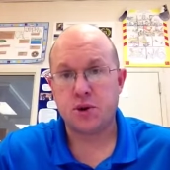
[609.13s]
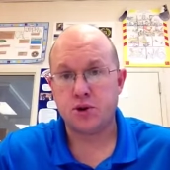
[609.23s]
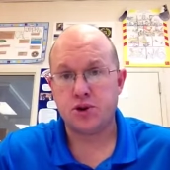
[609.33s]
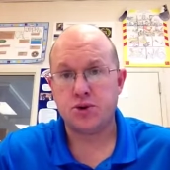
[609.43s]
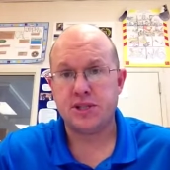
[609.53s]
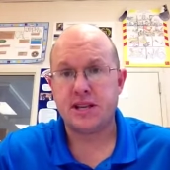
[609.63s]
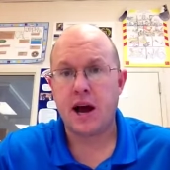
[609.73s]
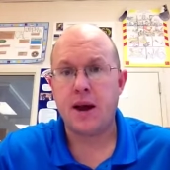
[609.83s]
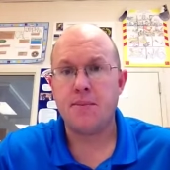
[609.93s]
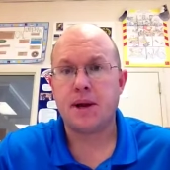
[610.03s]
Gertrude
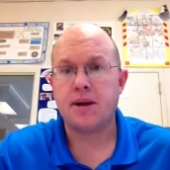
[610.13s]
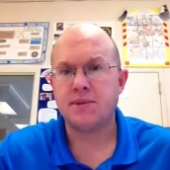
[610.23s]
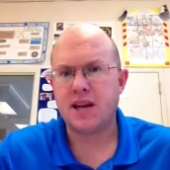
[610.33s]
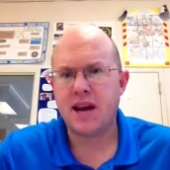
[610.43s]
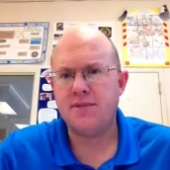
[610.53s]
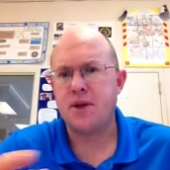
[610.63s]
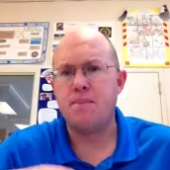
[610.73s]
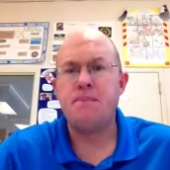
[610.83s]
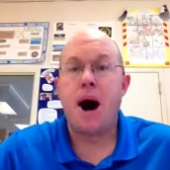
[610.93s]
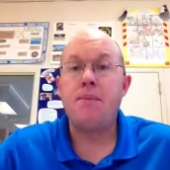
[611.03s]
Stein, becomes kind of the
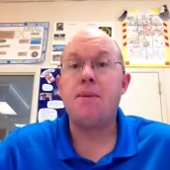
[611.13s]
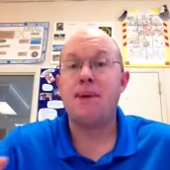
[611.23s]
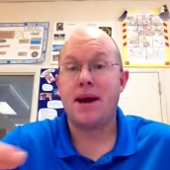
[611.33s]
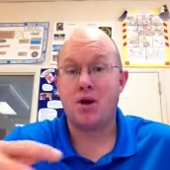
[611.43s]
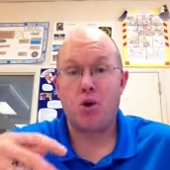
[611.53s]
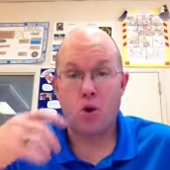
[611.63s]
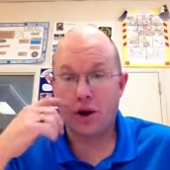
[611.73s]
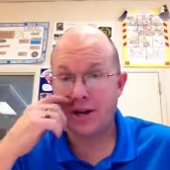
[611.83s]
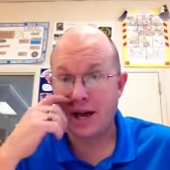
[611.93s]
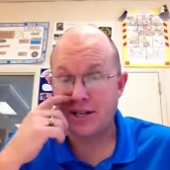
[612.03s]
mama bear
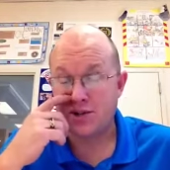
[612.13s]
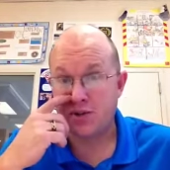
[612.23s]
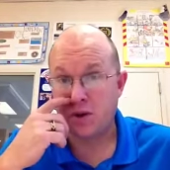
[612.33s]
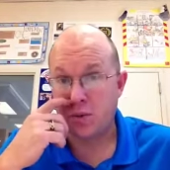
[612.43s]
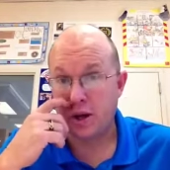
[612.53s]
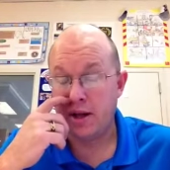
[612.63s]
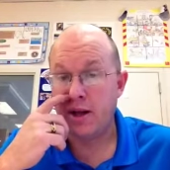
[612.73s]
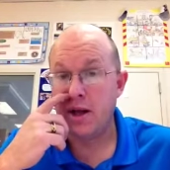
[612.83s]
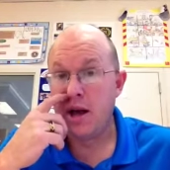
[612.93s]
organizer, if you will,